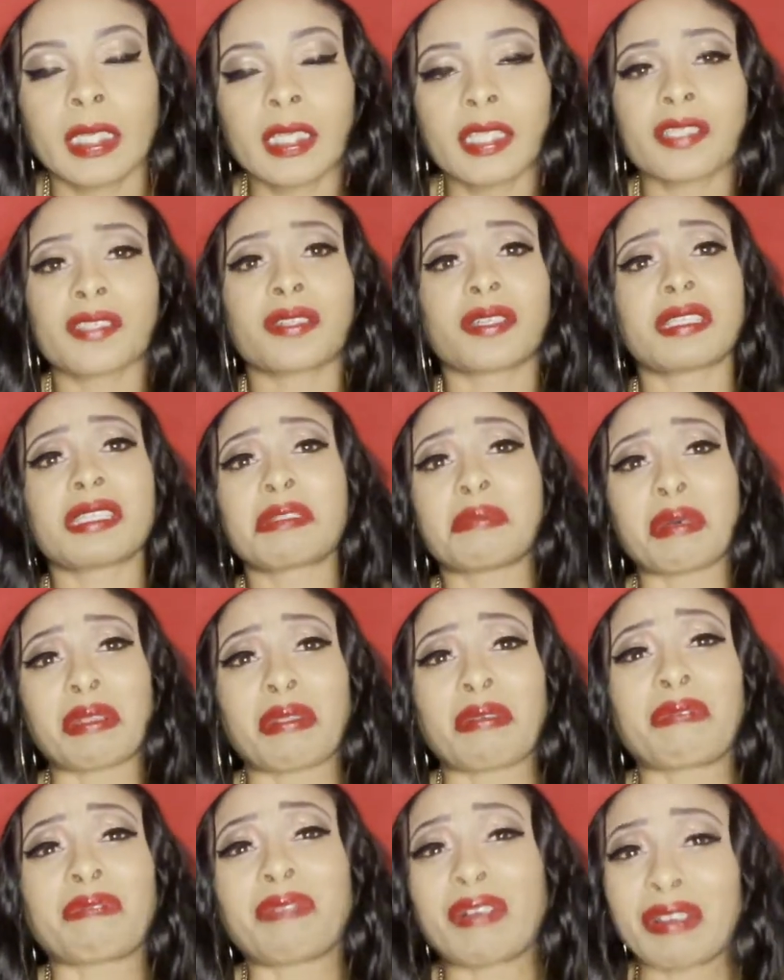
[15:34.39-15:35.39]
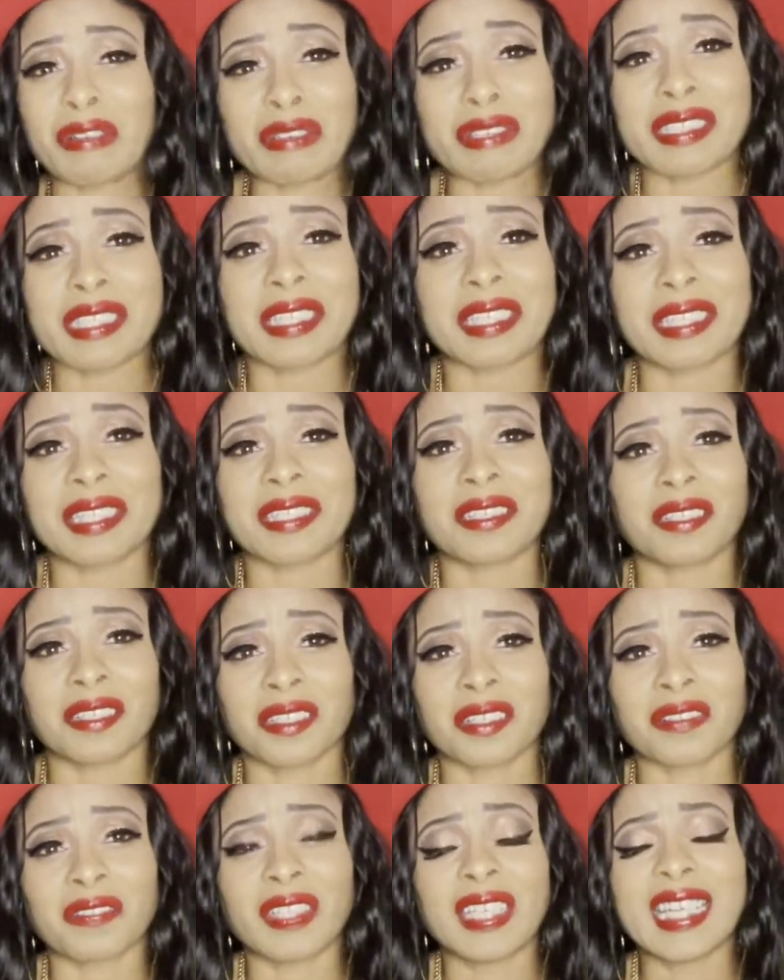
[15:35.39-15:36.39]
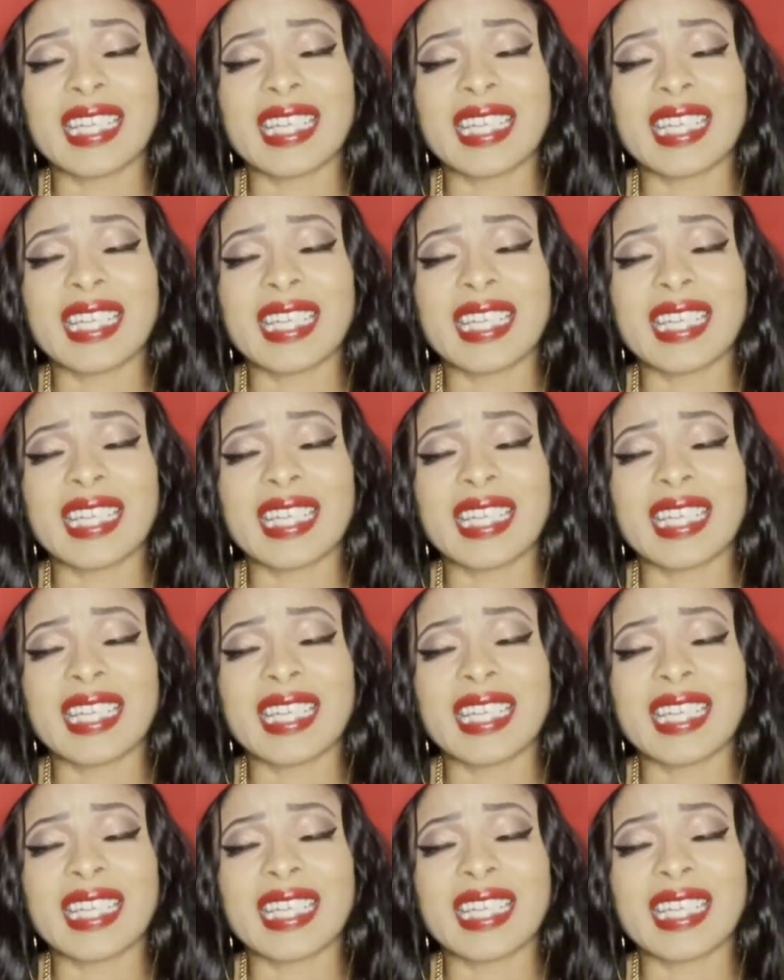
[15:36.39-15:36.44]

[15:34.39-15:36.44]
so these motherfuckers can get off.